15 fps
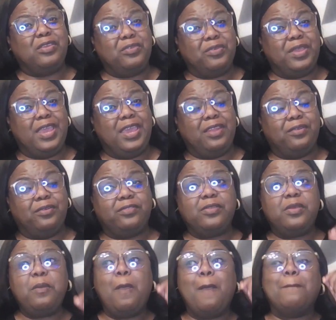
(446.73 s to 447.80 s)
creators,
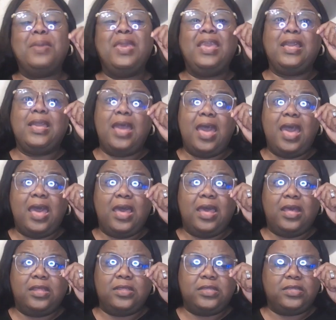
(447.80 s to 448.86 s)

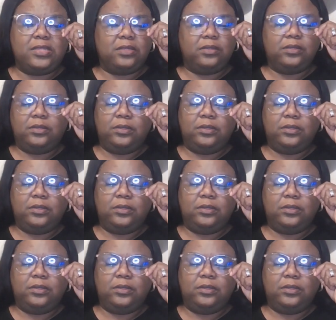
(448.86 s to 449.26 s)
because